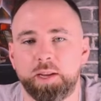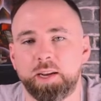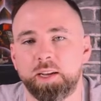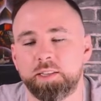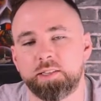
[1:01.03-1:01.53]

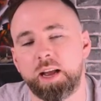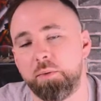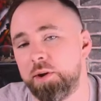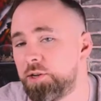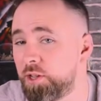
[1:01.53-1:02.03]
because I
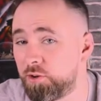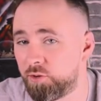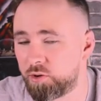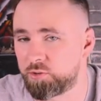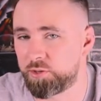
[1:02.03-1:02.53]
went to the
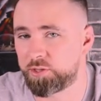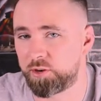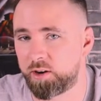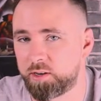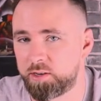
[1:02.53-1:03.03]
grocery
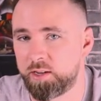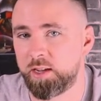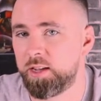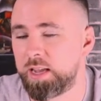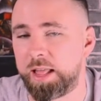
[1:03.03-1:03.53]
store
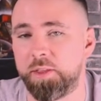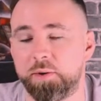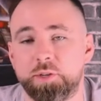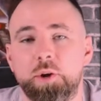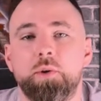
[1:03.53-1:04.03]
and there
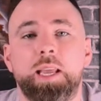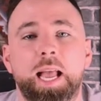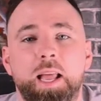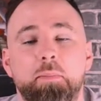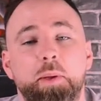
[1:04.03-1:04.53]
was no
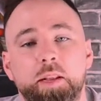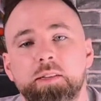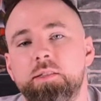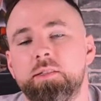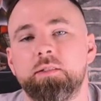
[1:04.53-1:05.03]
canned
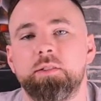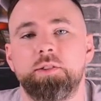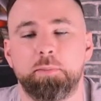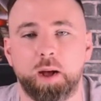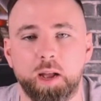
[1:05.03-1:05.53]
beans
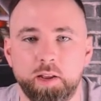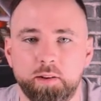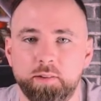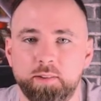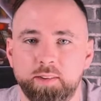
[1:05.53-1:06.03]
to buy.
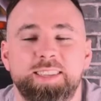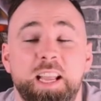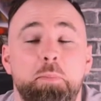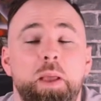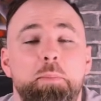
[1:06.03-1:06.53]

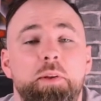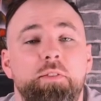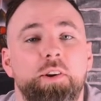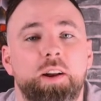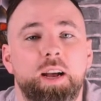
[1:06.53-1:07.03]
It made me
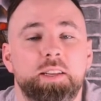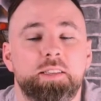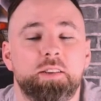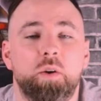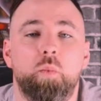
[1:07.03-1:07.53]

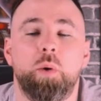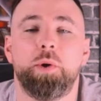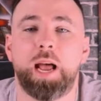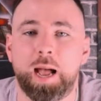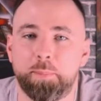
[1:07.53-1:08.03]
realize what
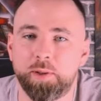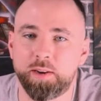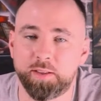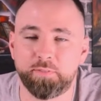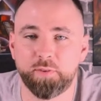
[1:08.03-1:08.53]
would
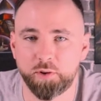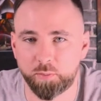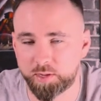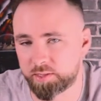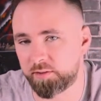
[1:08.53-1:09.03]
happen if food
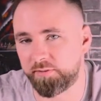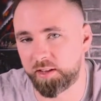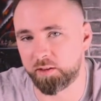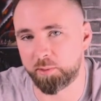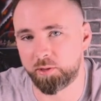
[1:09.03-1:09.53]
wasn't
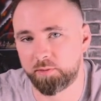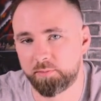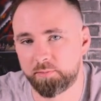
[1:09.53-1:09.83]
available.